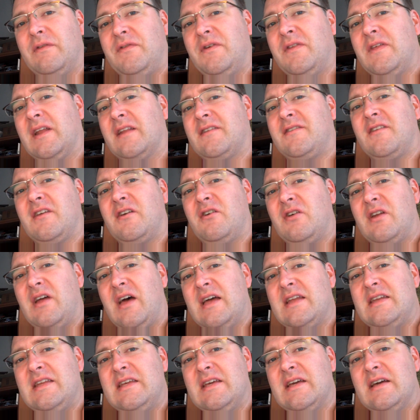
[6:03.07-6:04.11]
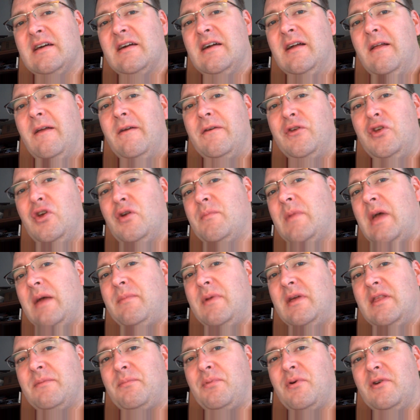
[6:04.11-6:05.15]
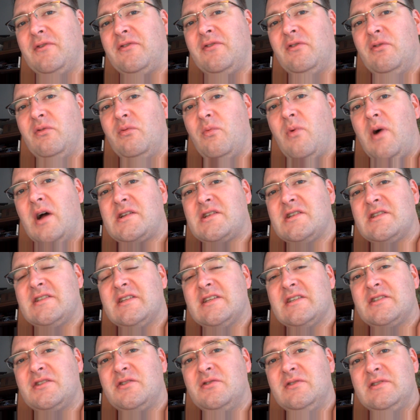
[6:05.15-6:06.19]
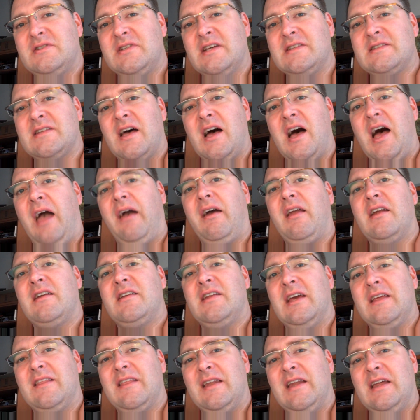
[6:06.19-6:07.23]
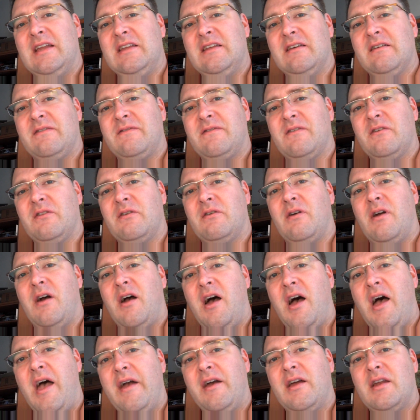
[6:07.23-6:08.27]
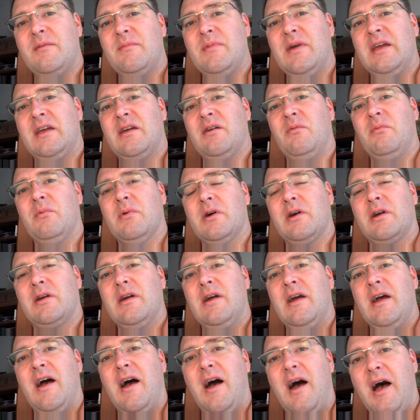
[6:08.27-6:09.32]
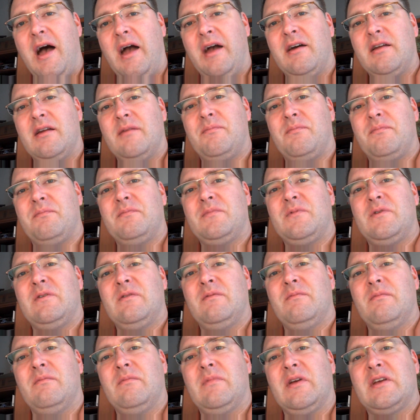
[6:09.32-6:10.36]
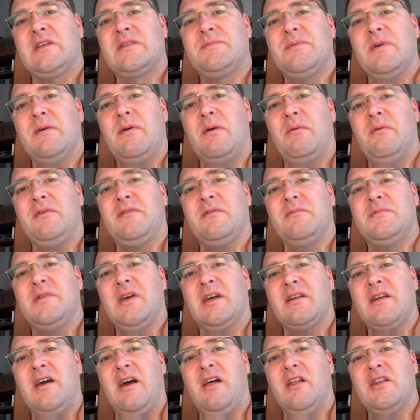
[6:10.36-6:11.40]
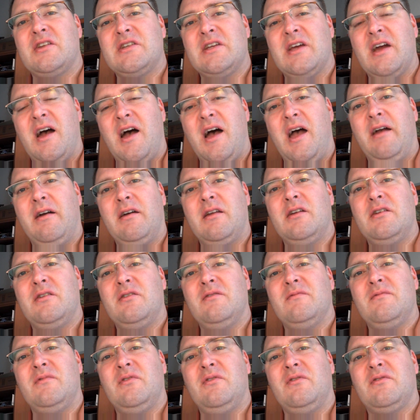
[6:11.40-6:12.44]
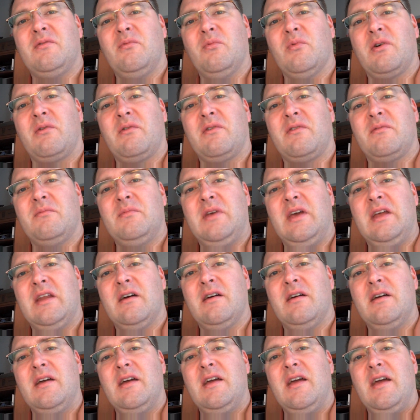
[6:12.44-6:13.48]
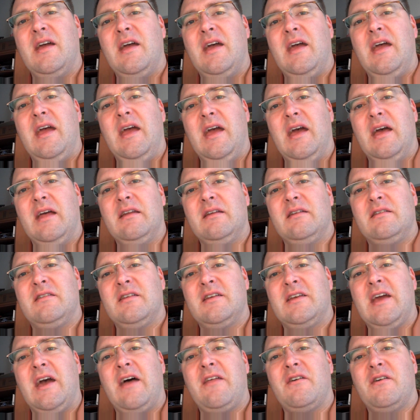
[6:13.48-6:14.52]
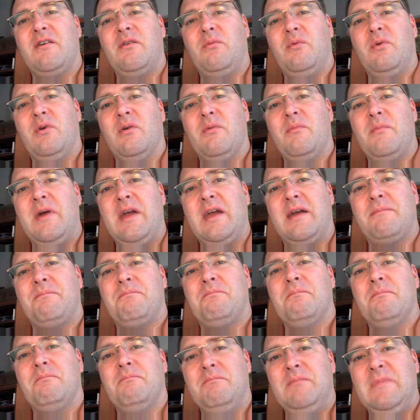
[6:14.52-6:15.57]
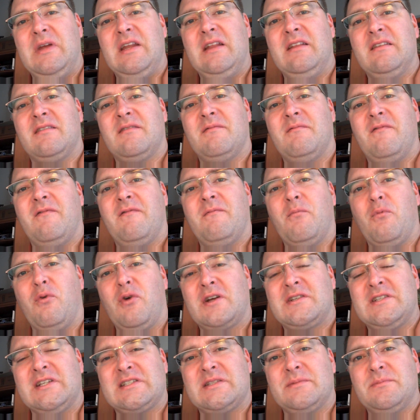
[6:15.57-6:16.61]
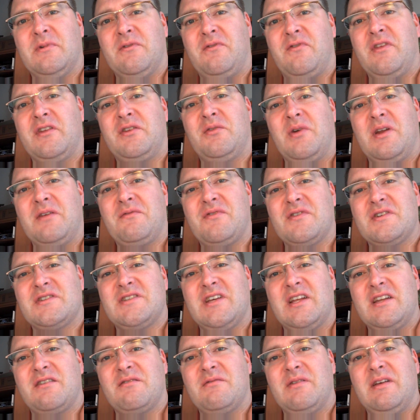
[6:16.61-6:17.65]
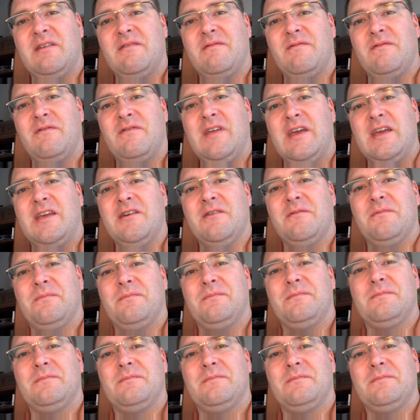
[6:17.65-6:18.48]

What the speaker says: If you think this is a good idea, you may be the person who watches this who says, I'm going to take that idea further, I'm going to make it work, I'm going to experiment with some technology, I'm going to do some work with some data, and together we'll make meetings more accessible for the 21st century. Thank you.